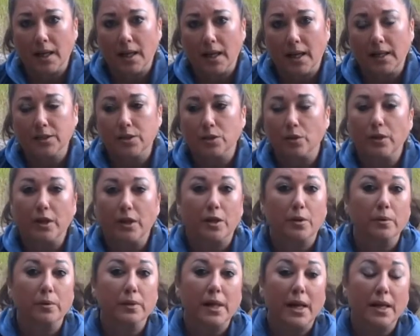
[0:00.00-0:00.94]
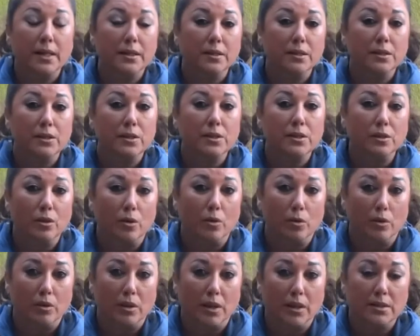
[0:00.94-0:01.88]
And so they created a
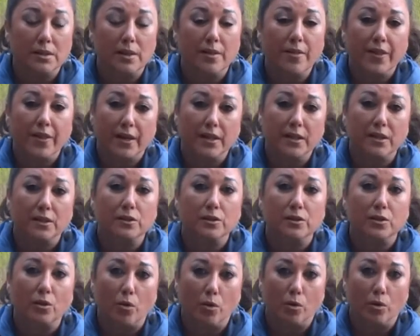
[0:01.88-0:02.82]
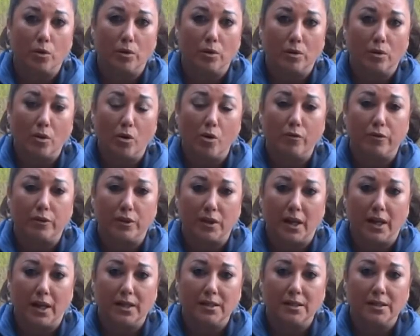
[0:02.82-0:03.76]
soul, a synthetic soul
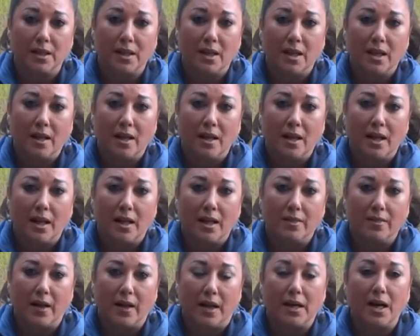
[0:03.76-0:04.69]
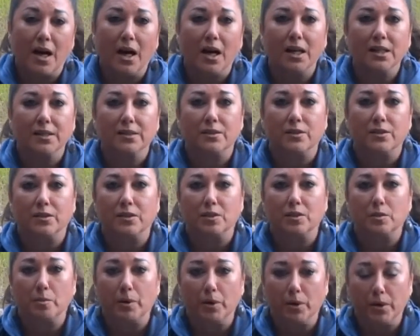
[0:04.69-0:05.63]
overlay that hides the
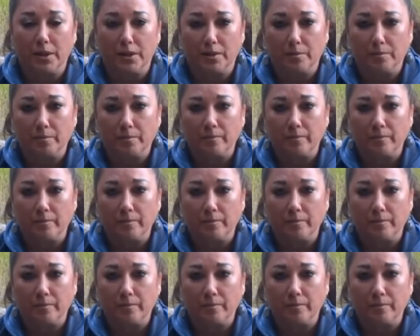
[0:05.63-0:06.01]
spirit.